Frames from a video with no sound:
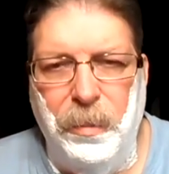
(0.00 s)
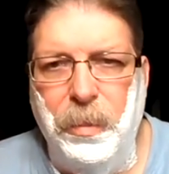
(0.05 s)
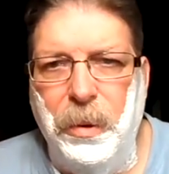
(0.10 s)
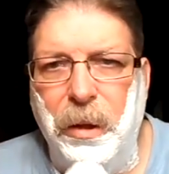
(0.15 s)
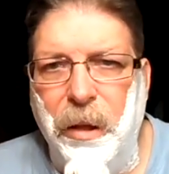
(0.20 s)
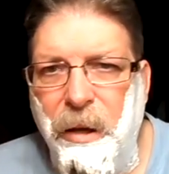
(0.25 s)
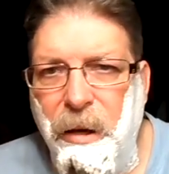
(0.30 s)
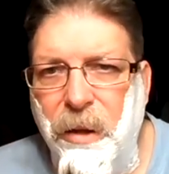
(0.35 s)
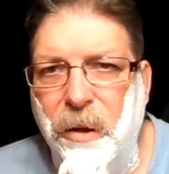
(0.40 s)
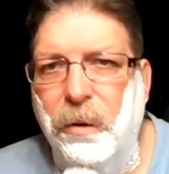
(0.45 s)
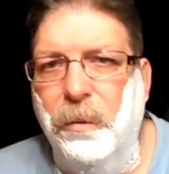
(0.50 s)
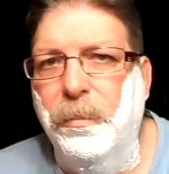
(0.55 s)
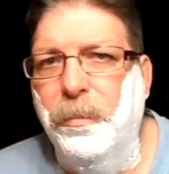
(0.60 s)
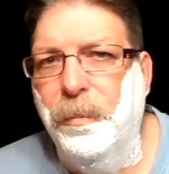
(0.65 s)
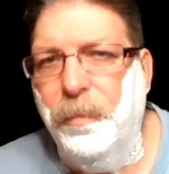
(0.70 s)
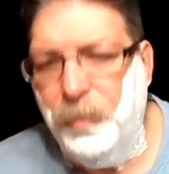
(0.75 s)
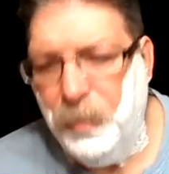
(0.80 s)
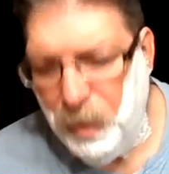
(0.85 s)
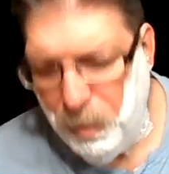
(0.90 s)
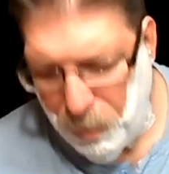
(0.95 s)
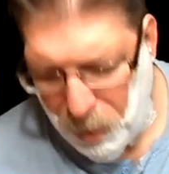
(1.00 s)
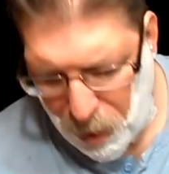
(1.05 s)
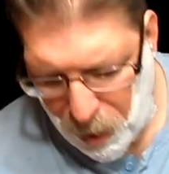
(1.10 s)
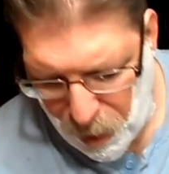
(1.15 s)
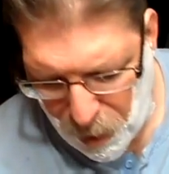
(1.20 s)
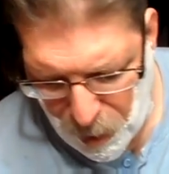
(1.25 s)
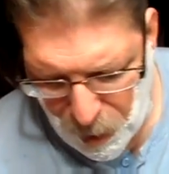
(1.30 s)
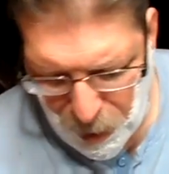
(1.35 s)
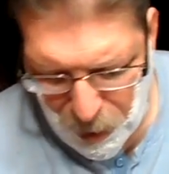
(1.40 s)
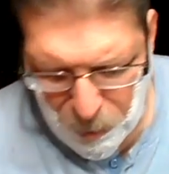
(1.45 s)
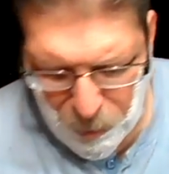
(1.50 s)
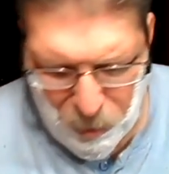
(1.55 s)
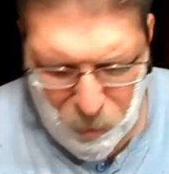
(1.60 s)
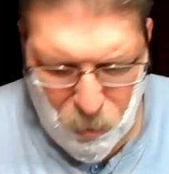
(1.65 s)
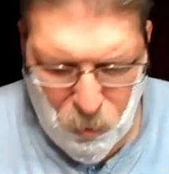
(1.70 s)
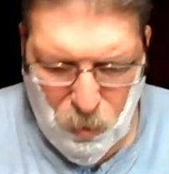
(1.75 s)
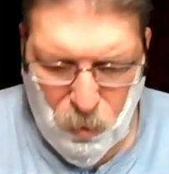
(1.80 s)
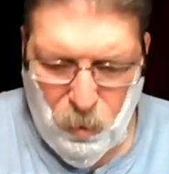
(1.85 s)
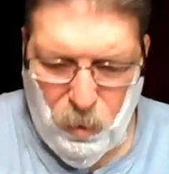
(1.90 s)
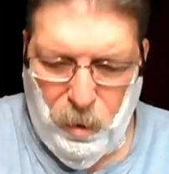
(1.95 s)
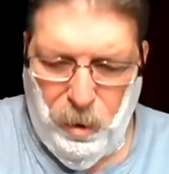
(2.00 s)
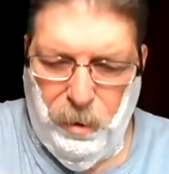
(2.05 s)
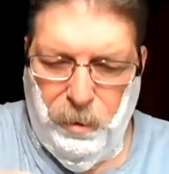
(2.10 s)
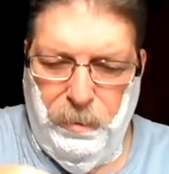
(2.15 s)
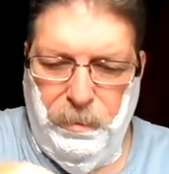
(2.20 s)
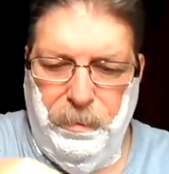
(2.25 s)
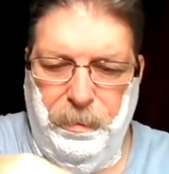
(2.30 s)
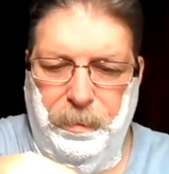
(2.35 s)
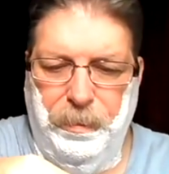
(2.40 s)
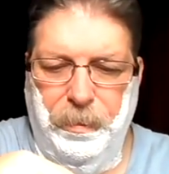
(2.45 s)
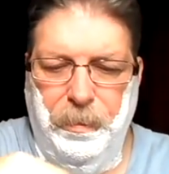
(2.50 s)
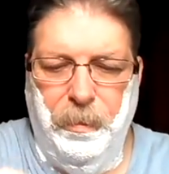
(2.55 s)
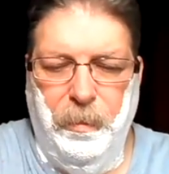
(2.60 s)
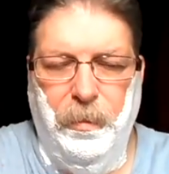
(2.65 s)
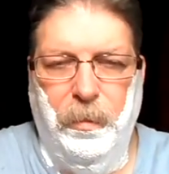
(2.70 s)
type of leather. I need a little bit more water.